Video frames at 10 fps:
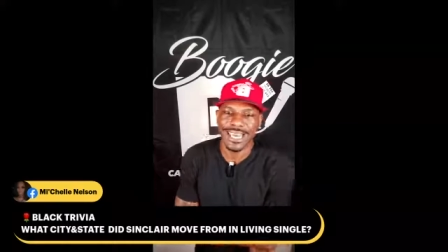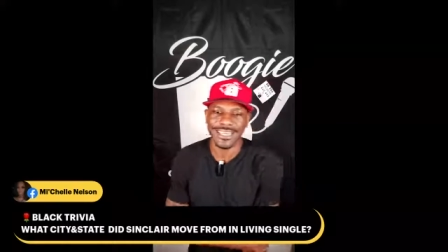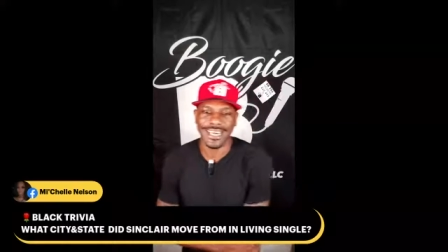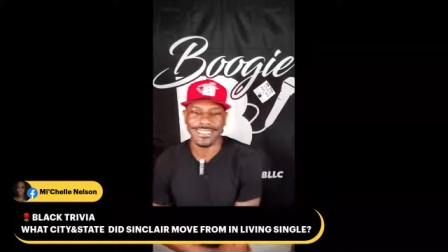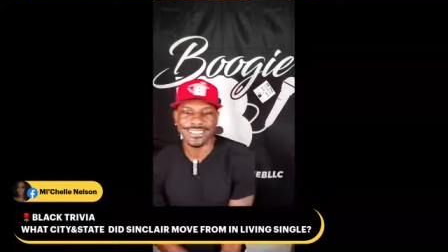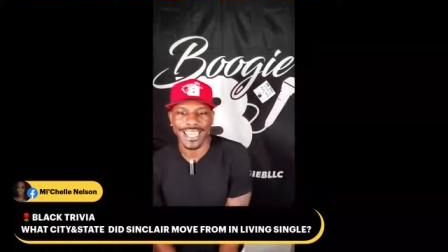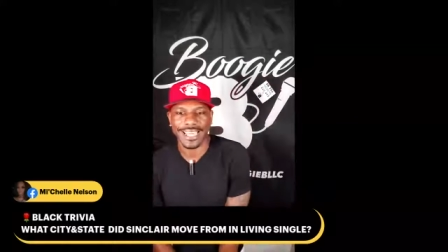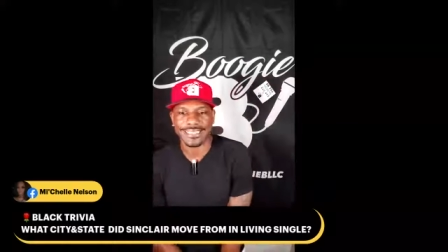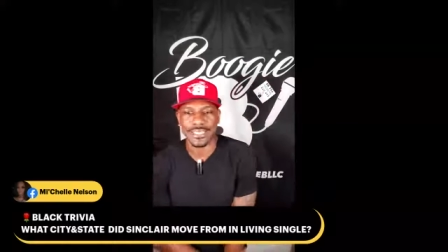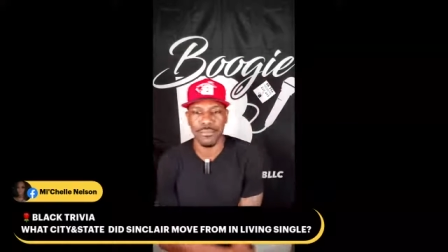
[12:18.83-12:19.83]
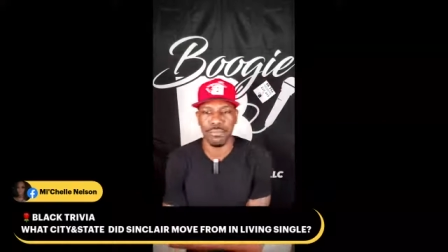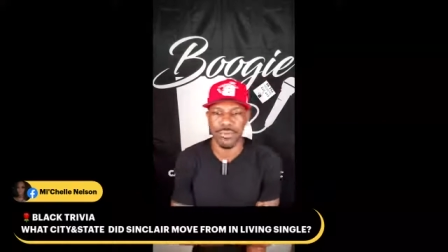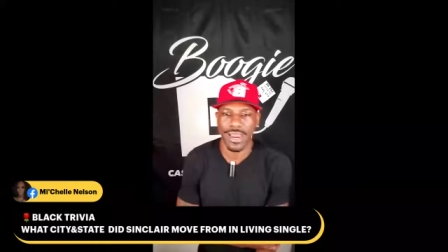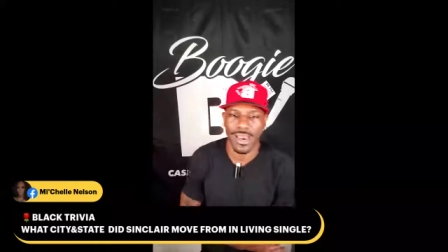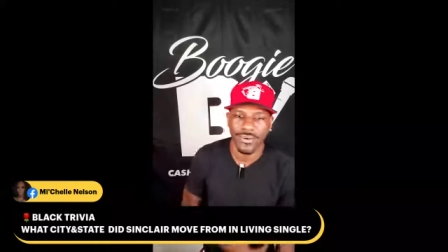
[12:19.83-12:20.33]
Nana Jackson
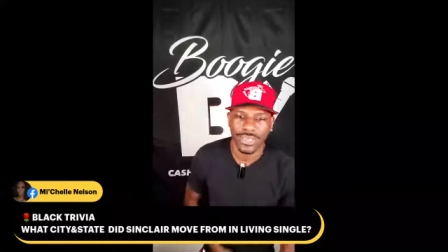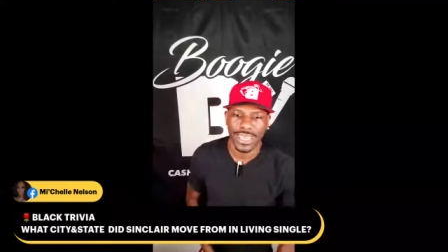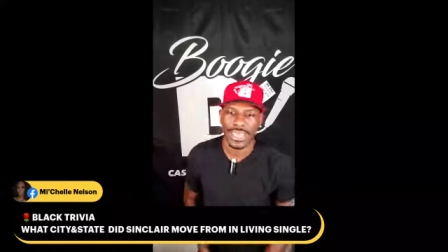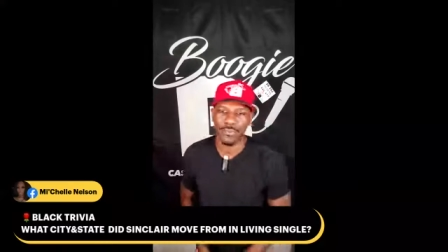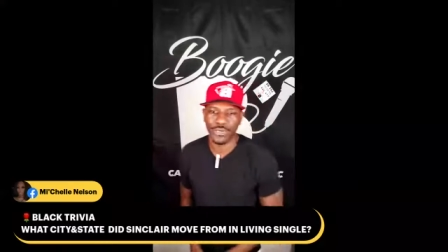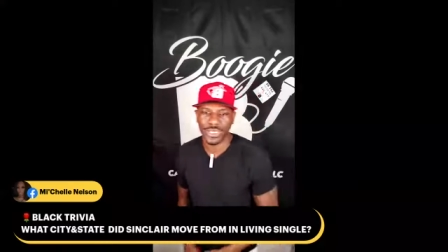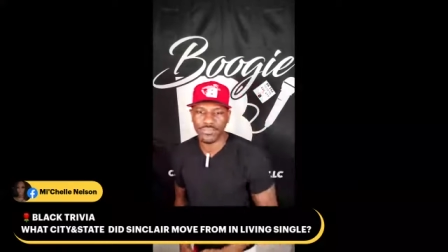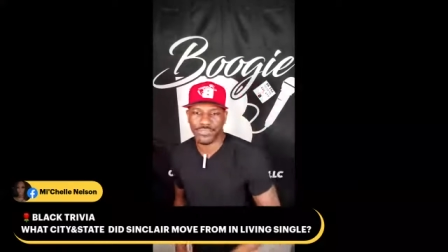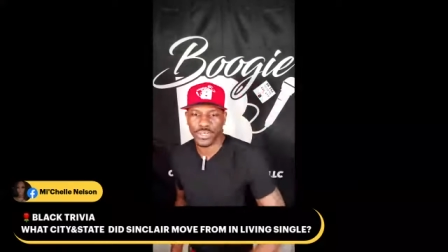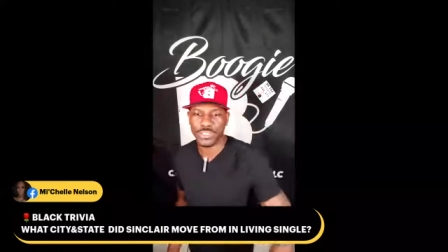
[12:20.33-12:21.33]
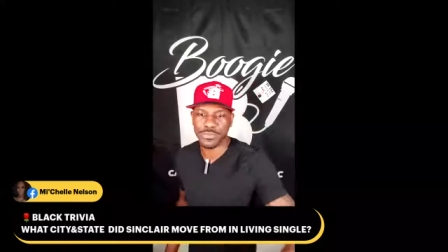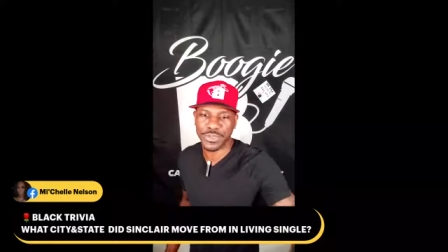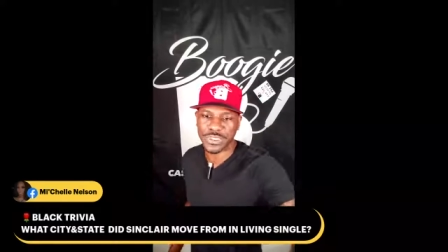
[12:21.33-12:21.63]
Brown came with it first,